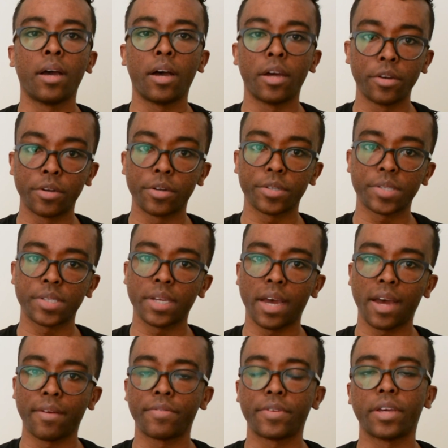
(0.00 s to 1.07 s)

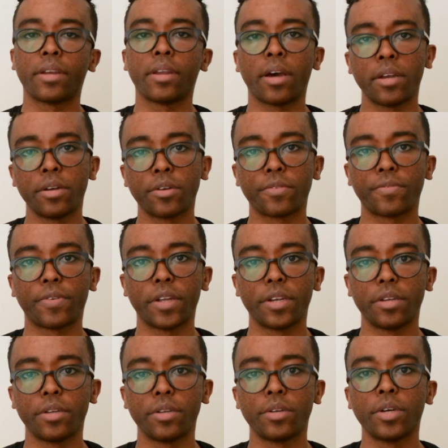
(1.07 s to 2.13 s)
understaffed and
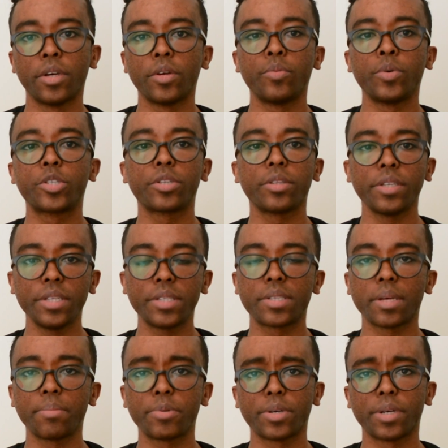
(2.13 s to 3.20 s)
underfunded, which leads
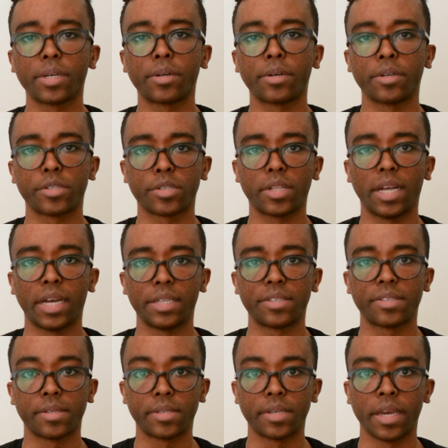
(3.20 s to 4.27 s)
them to encourage
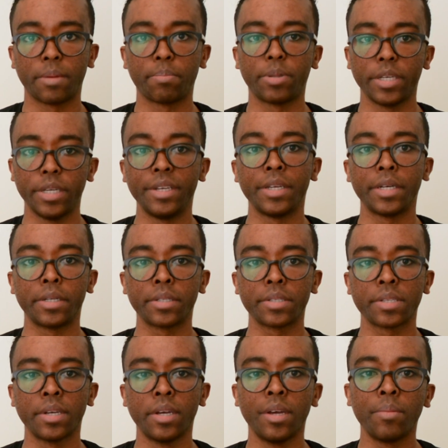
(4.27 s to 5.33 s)
clients to take plea
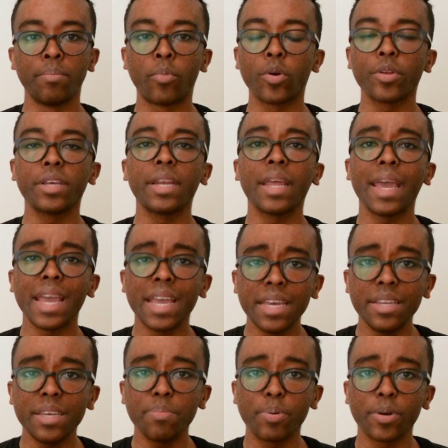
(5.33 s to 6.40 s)
deals. More than
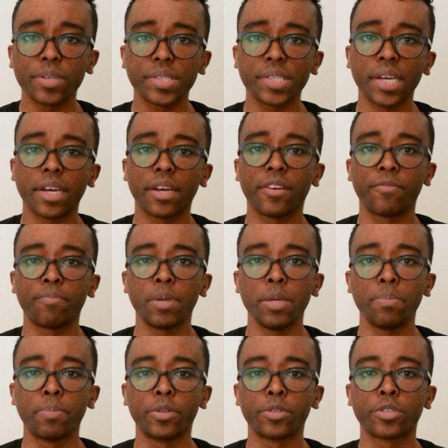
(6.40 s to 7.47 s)
80% of
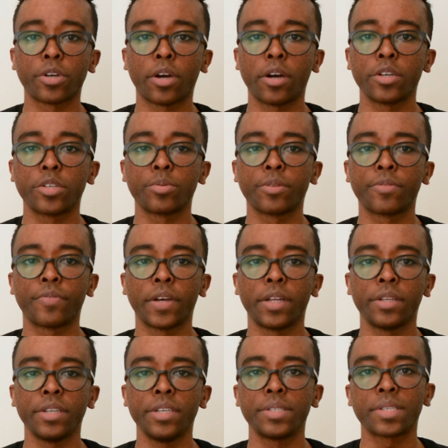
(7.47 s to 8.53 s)
people charged with
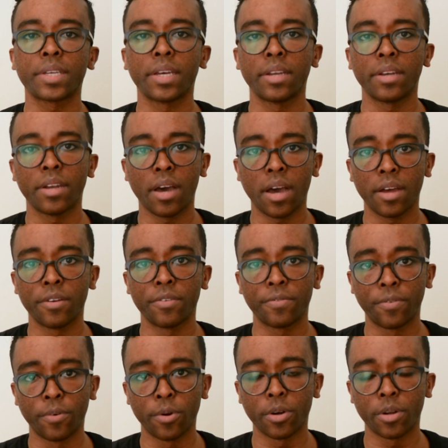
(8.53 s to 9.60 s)
felonies cannot
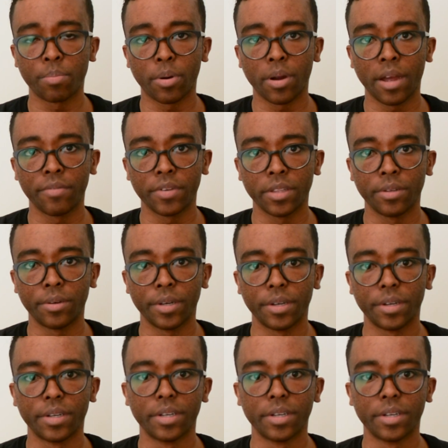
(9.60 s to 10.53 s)
afford a private lawyer.